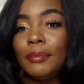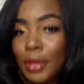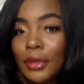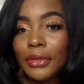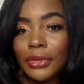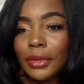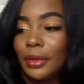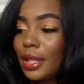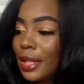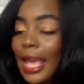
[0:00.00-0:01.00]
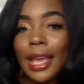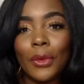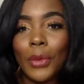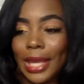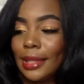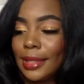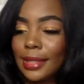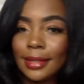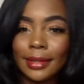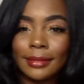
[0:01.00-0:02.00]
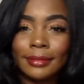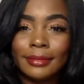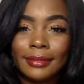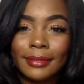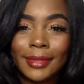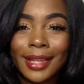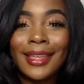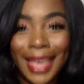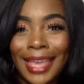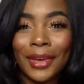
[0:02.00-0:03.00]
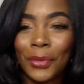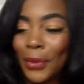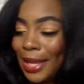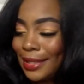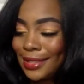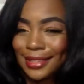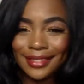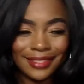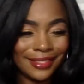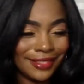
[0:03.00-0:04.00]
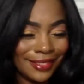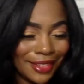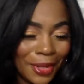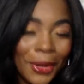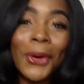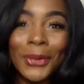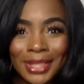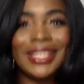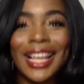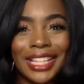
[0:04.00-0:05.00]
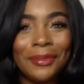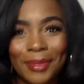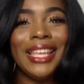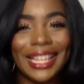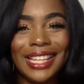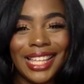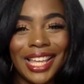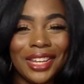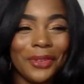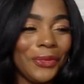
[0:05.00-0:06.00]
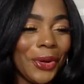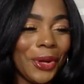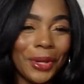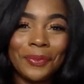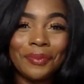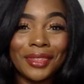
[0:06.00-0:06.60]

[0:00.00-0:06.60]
beautiful. Can't wait. Can't wait. Who's telling me anything in the fall?